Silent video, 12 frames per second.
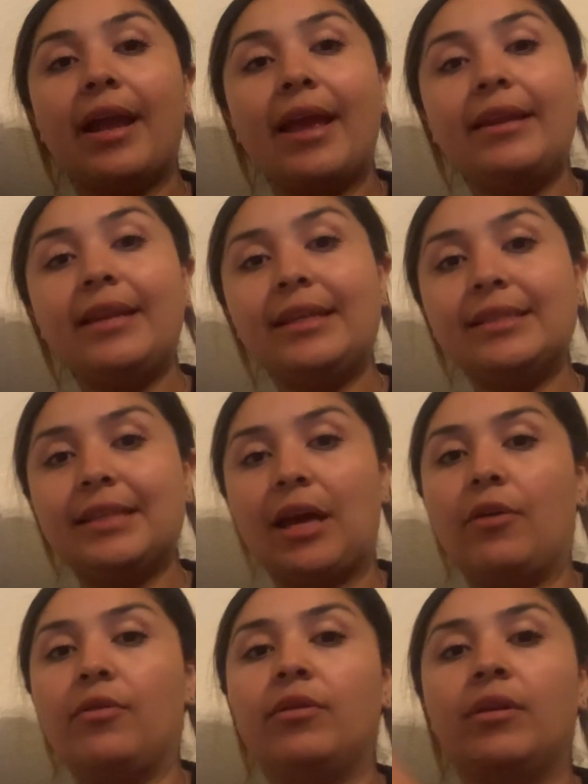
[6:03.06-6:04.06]
ending
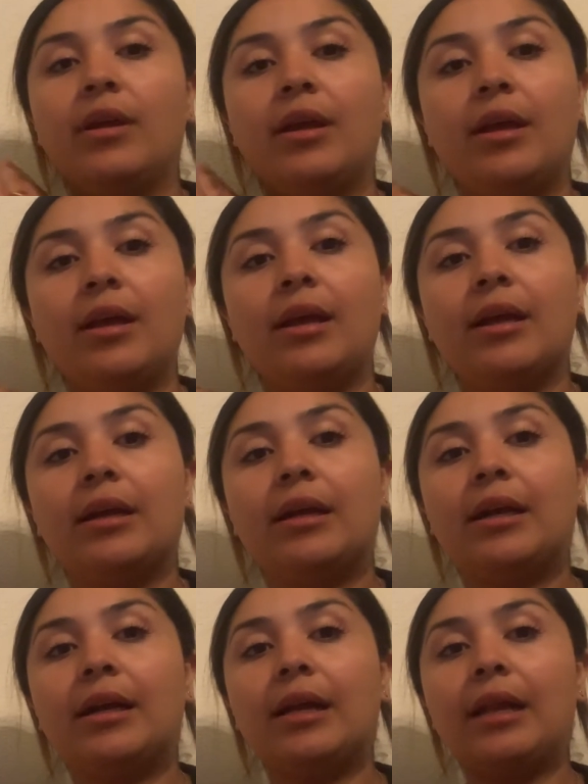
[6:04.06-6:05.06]
sound.
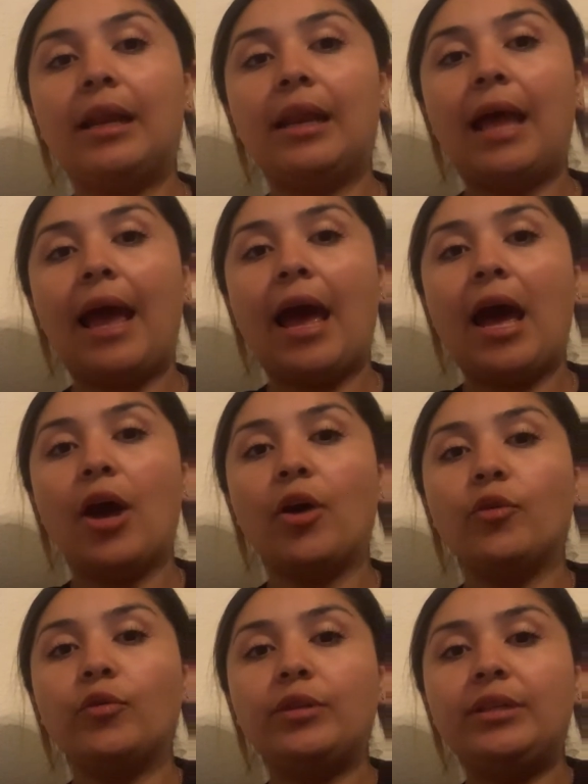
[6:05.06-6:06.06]

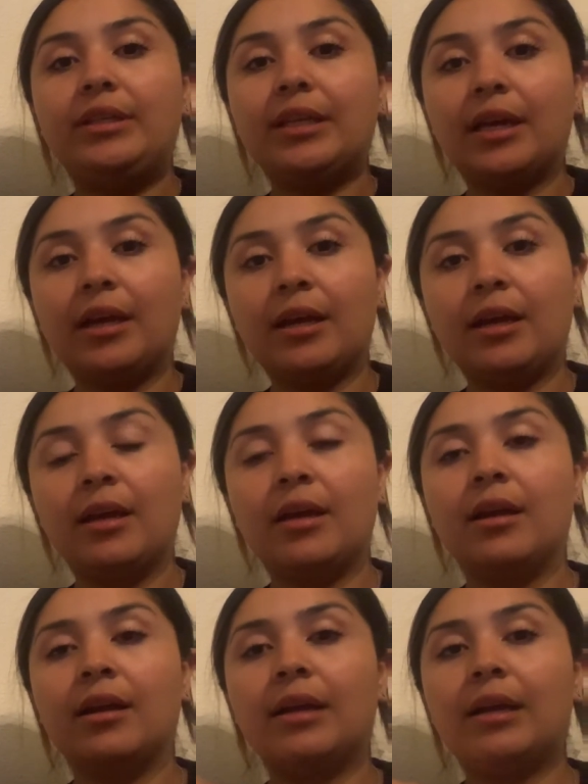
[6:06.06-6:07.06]
Cloud.
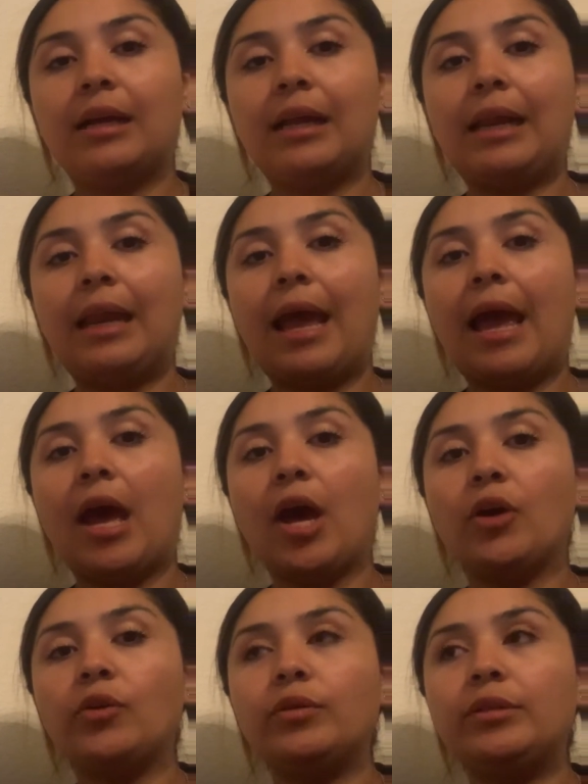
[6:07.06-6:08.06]

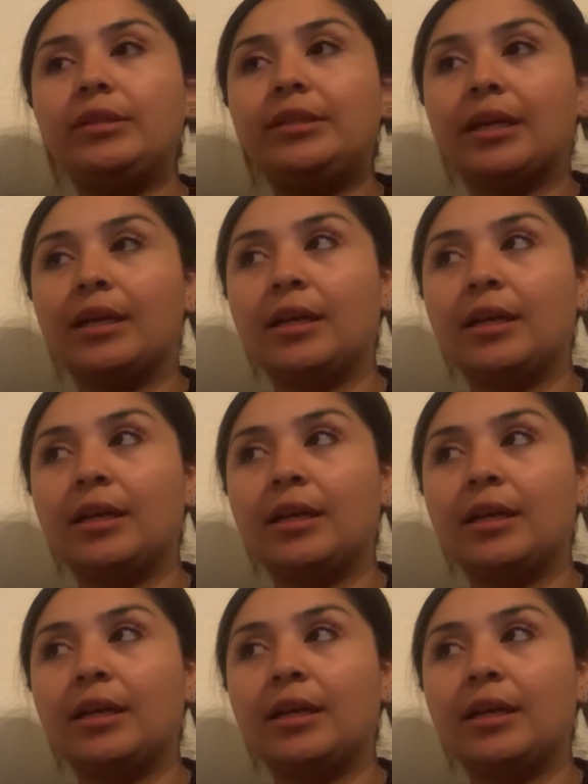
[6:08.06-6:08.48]
Cloud.